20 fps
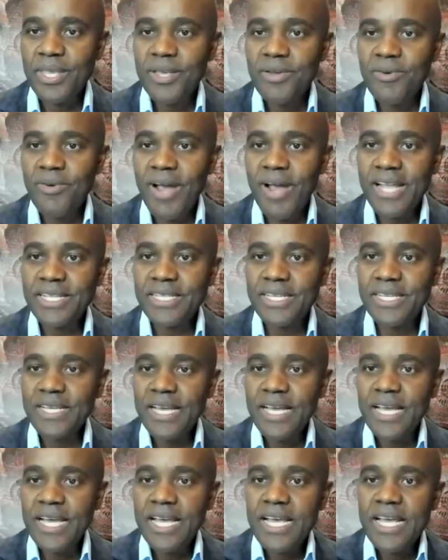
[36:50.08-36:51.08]
Right?
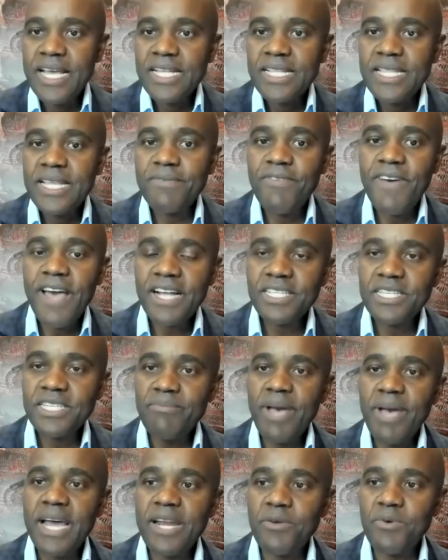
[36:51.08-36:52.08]
The fact of
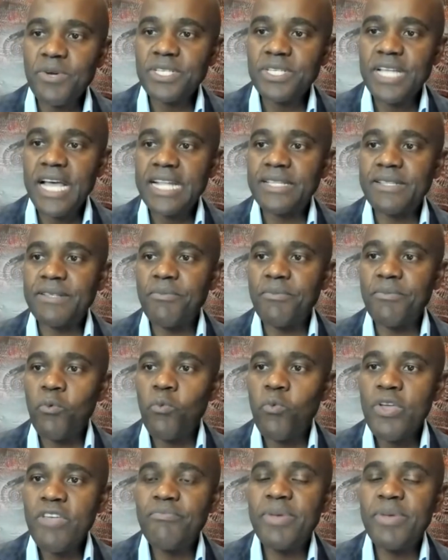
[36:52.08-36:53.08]
the matter is that
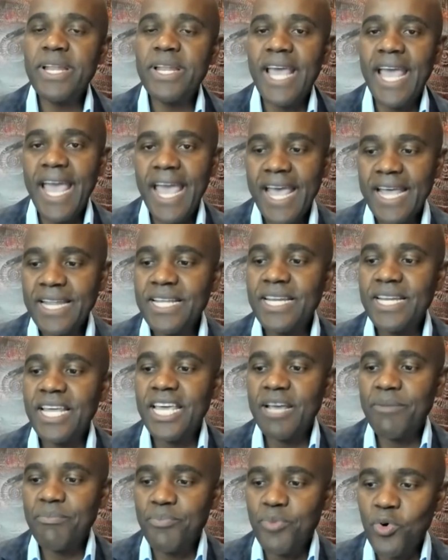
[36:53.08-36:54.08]
we've been
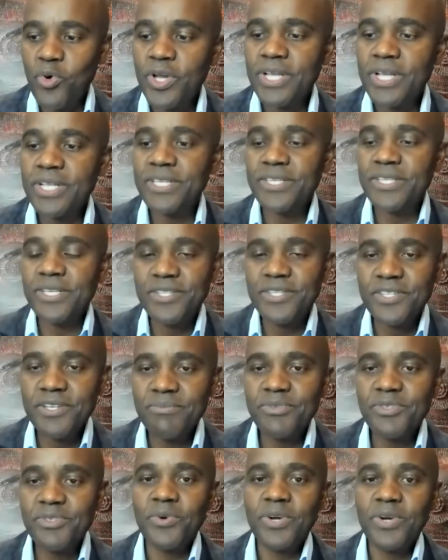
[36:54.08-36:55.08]
handing a broken
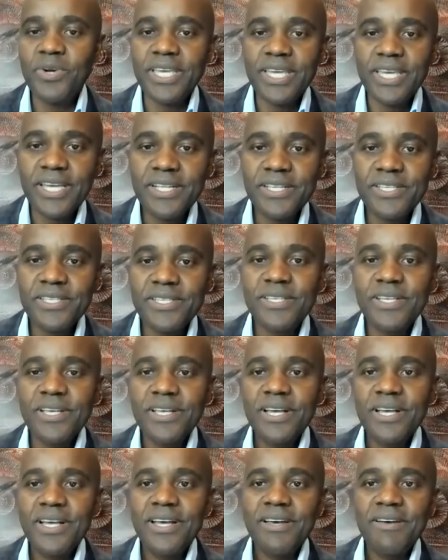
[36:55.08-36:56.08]
system to our
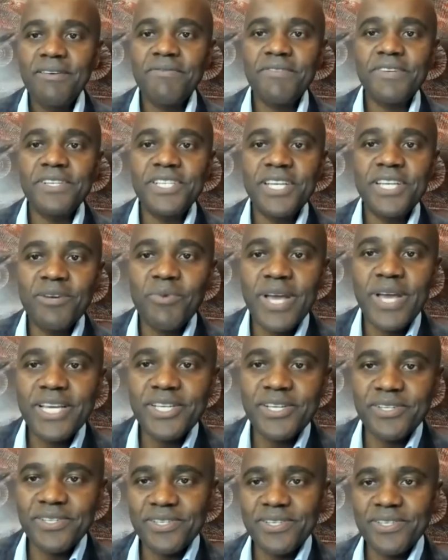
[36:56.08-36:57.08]
kids for
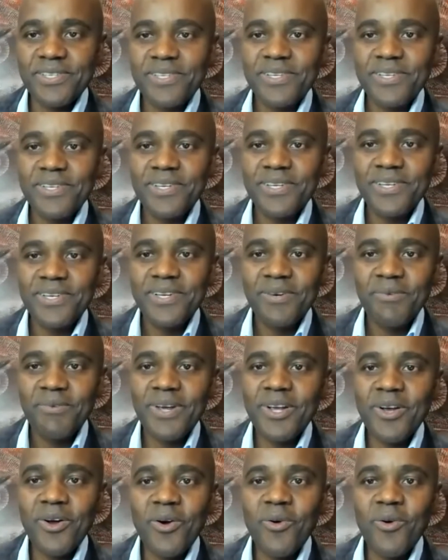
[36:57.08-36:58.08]
generations.
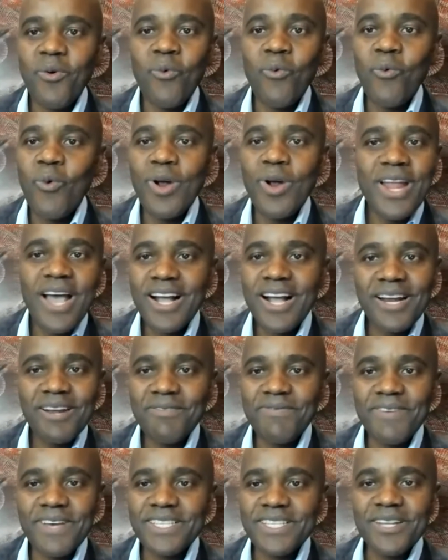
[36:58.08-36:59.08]
We go, we're not going
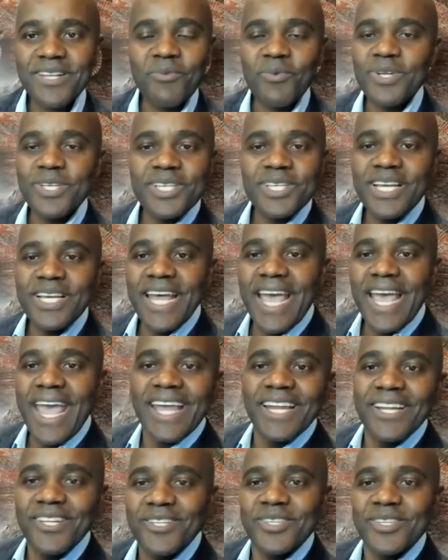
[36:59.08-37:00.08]
to fix it. We're just going to
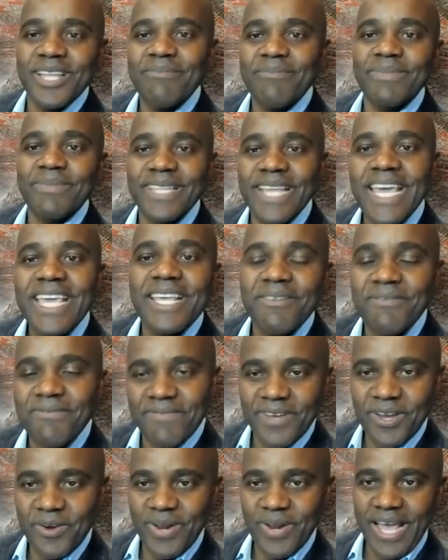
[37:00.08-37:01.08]
hand it to them. They can
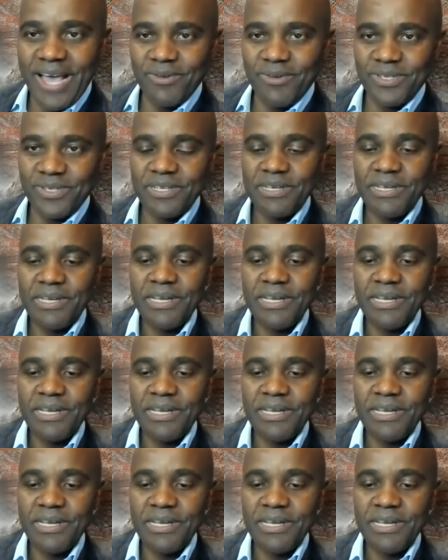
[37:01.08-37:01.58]
figure it out.